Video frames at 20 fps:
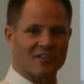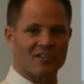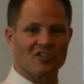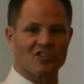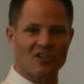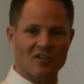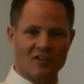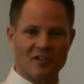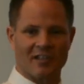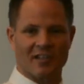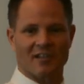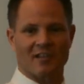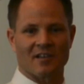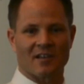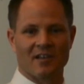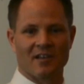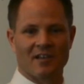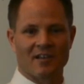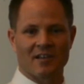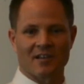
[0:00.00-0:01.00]
the journey,
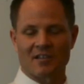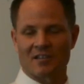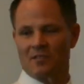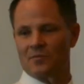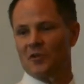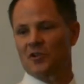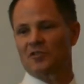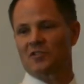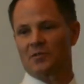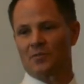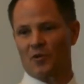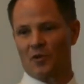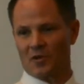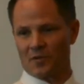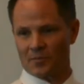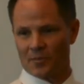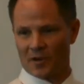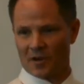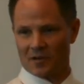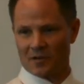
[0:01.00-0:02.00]
is the most
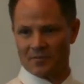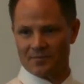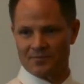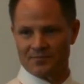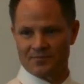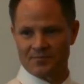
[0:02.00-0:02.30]
important part.